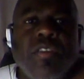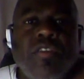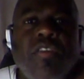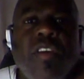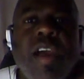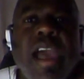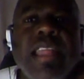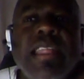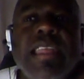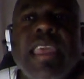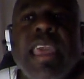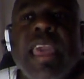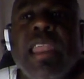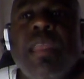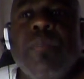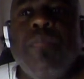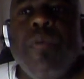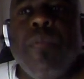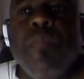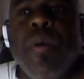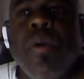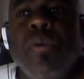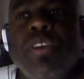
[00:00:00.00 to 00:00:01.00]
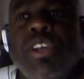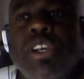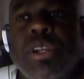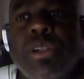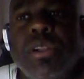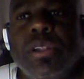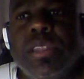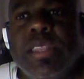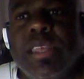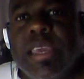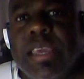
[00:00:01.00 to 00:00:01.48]
tried to get a
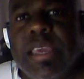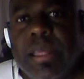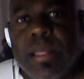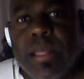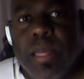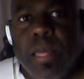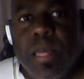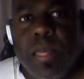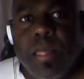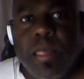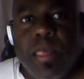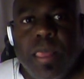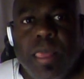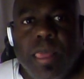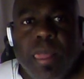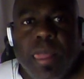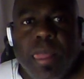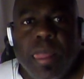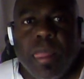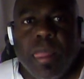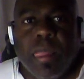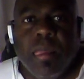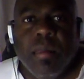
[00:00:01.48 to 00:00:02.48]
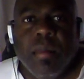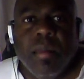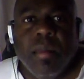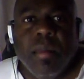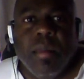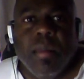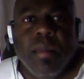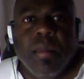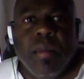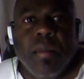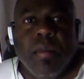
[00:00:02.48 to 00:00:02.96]
promotional deal
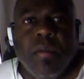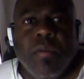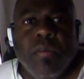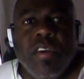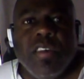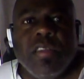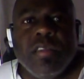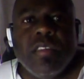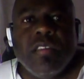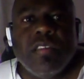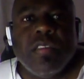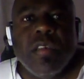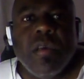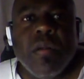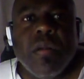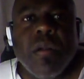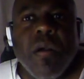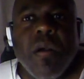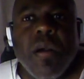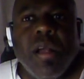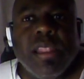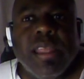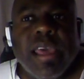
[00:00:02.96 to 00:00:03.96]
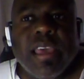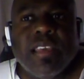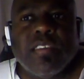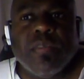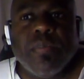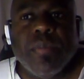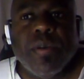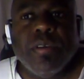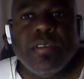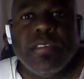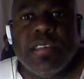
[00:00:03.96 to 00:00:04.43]
with the so-called
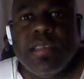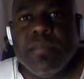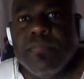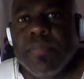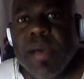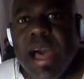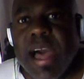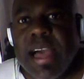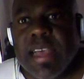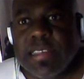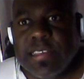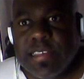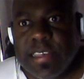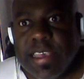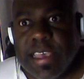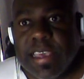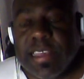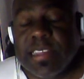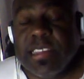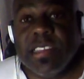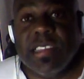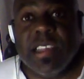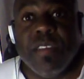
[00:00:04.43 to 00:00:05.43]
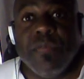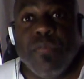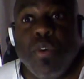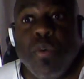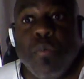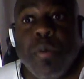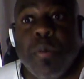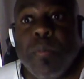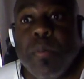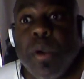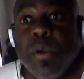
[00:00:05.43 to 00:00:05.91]
experts in boxing, and
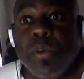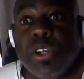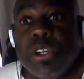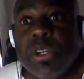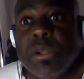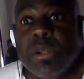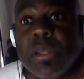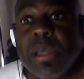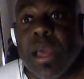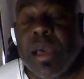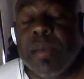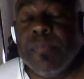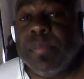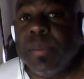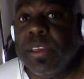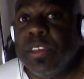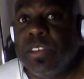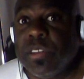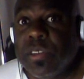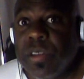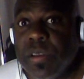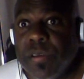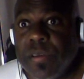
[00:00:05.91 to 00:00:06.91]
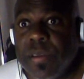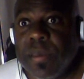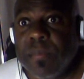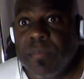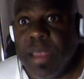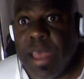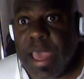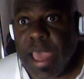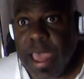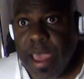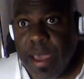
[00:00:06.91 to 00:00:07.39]
several promotional companies turned
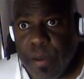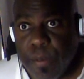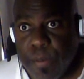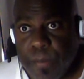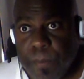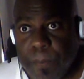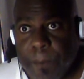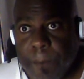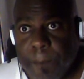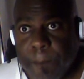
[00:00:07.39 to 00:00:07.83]
him down.